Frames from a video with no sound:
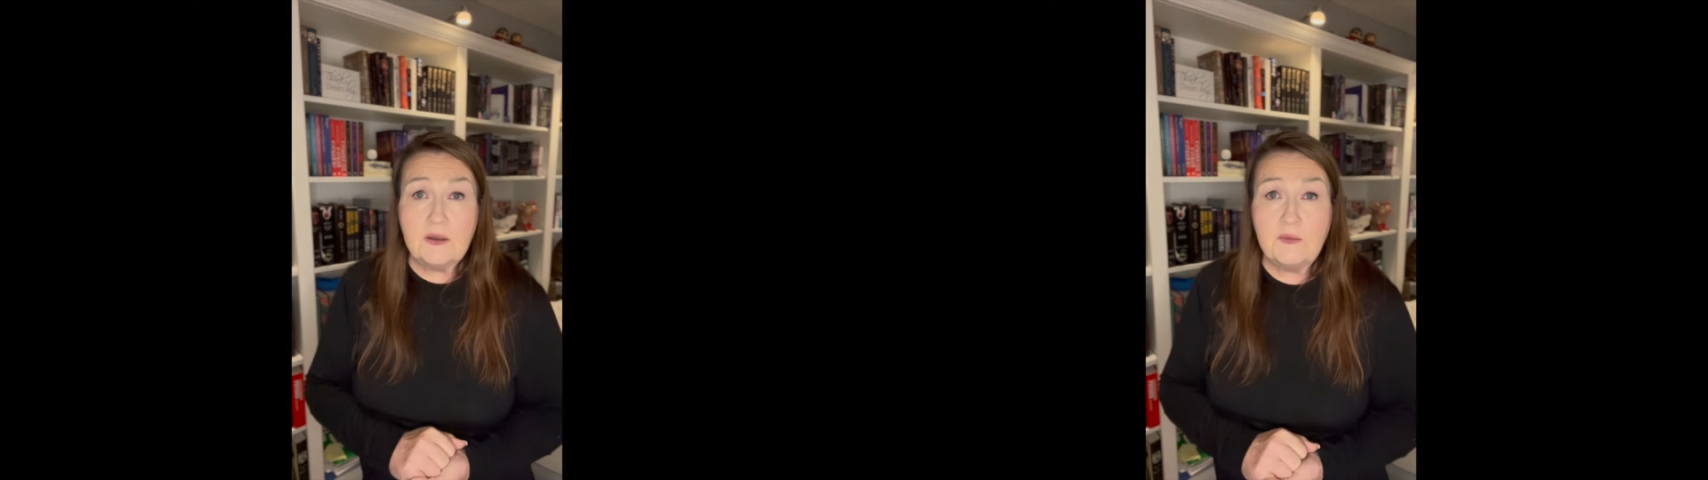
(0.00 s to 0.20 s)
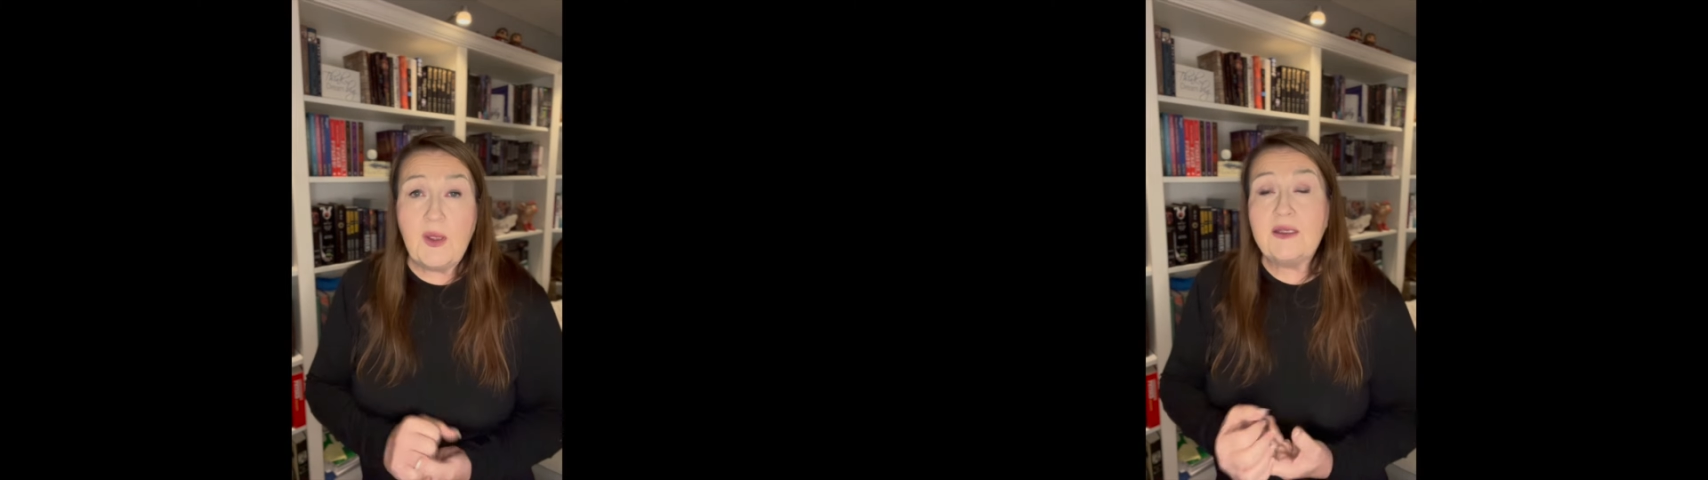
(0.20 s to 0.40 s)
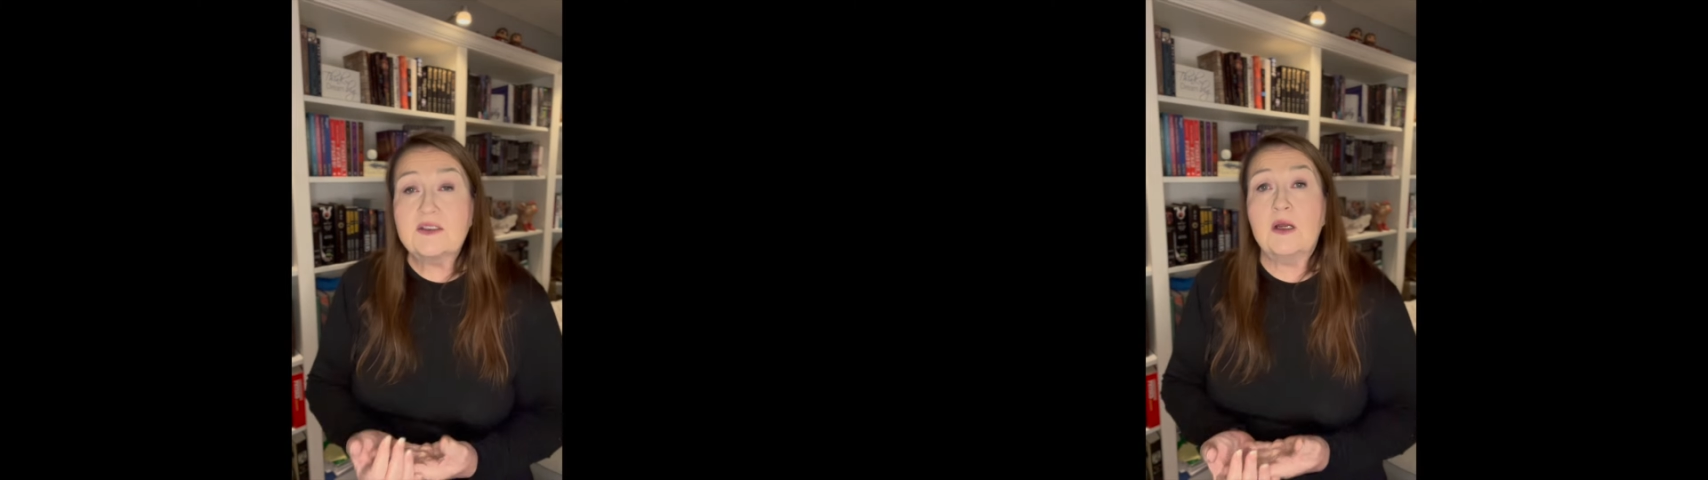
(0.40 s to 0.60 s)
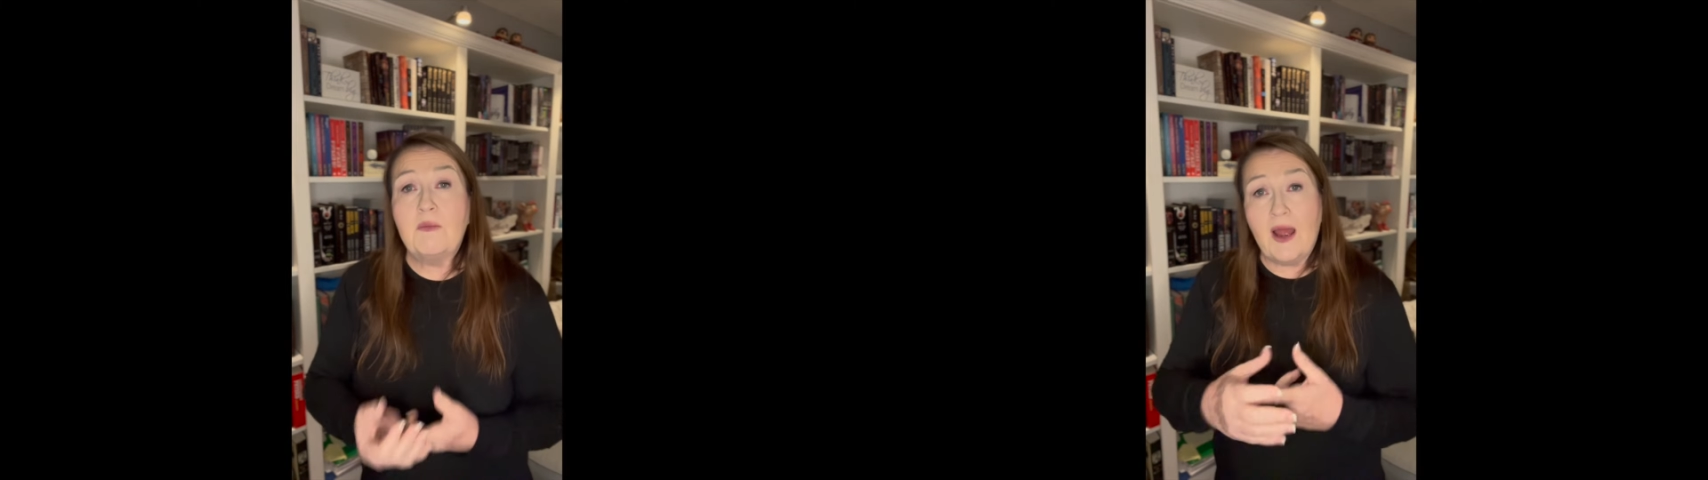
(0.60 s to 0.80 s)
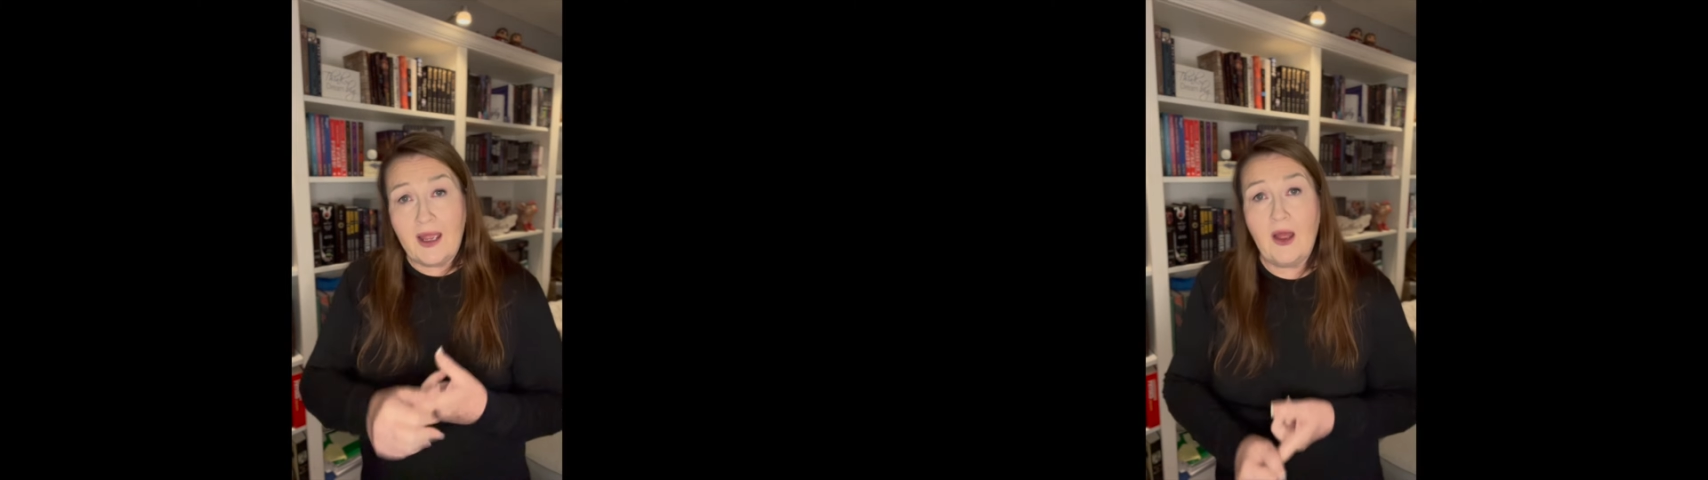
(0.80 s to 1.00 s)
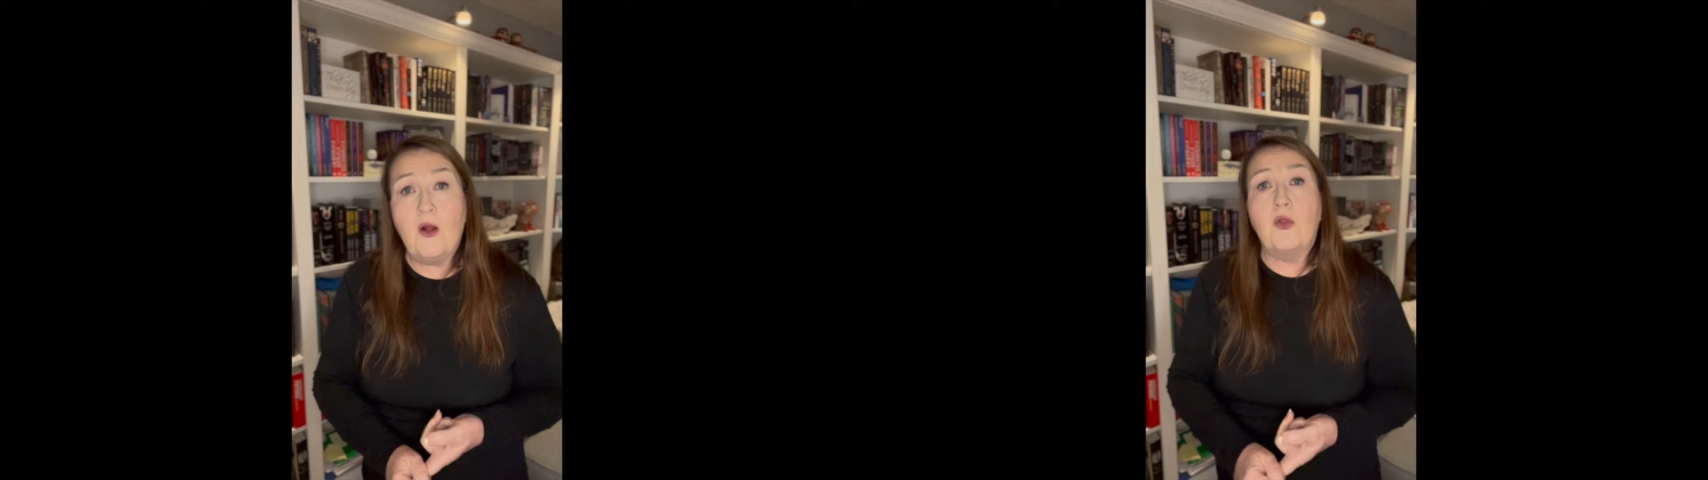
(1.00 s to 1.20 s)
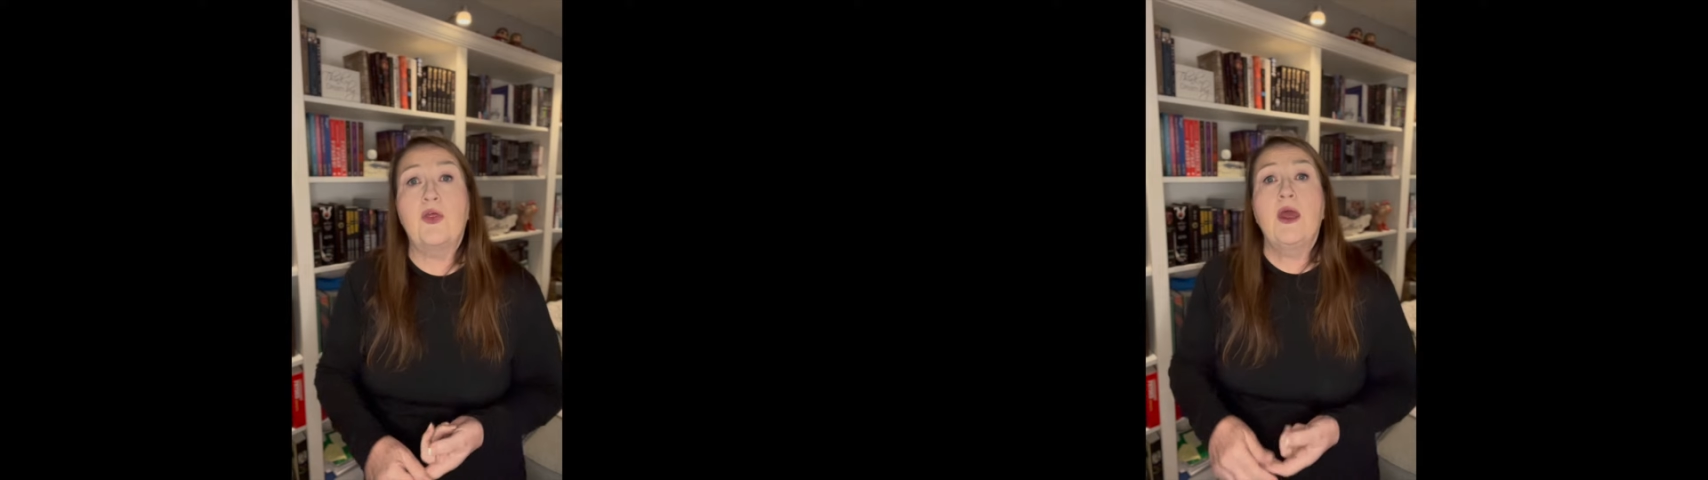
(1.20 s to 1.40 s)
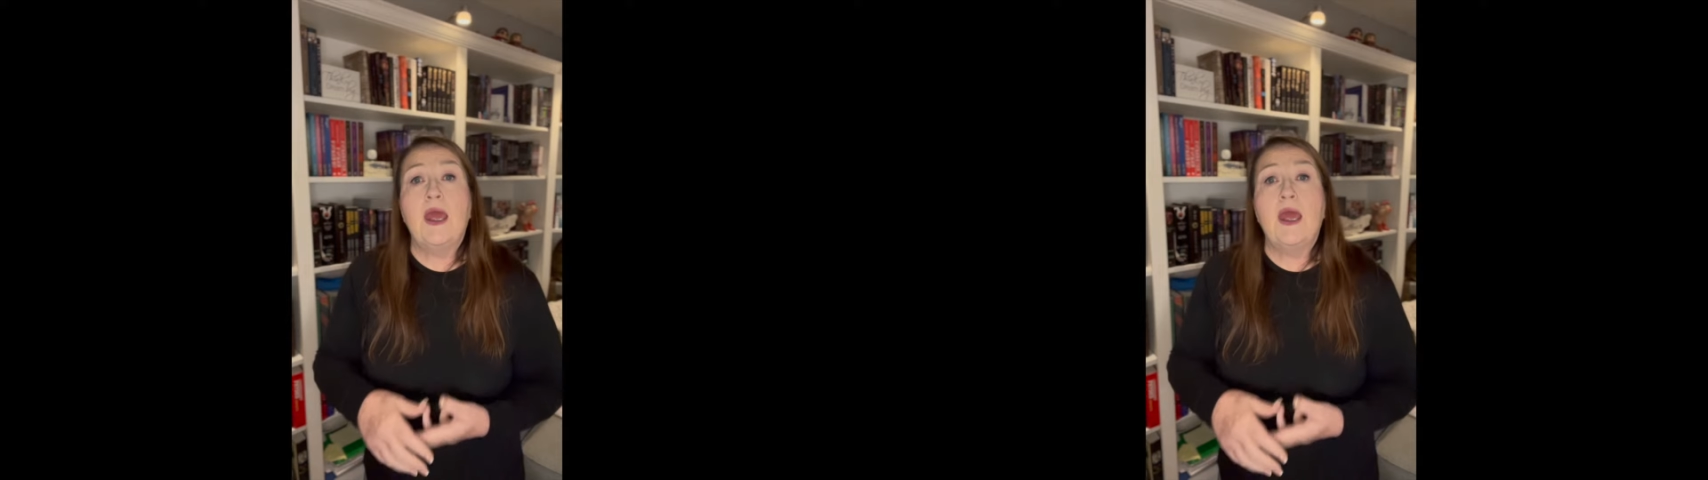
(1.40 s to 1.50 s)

based on my health